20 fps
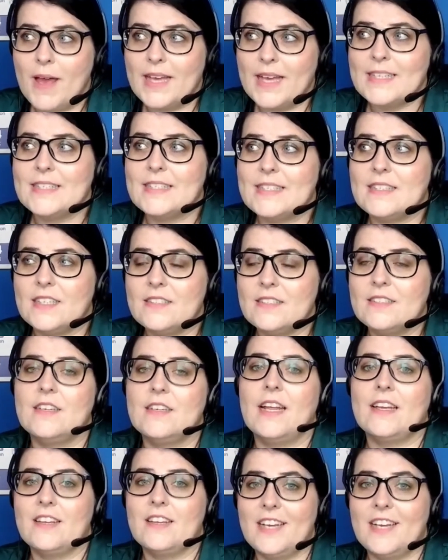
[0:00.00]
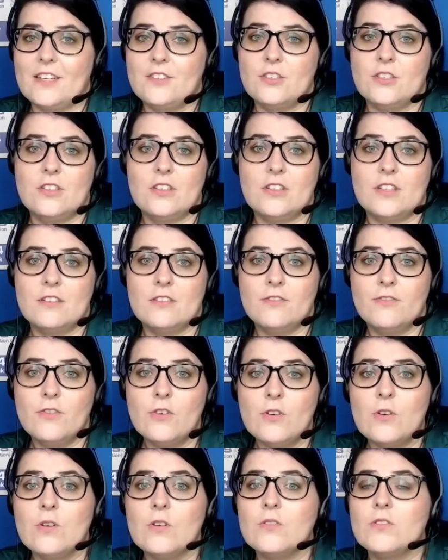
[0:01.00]
best internet connection you can
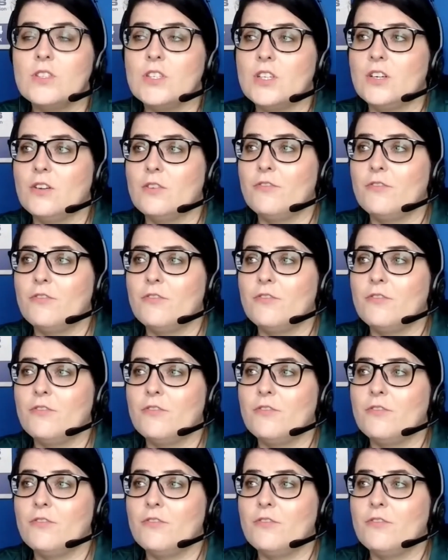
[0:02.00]
afford,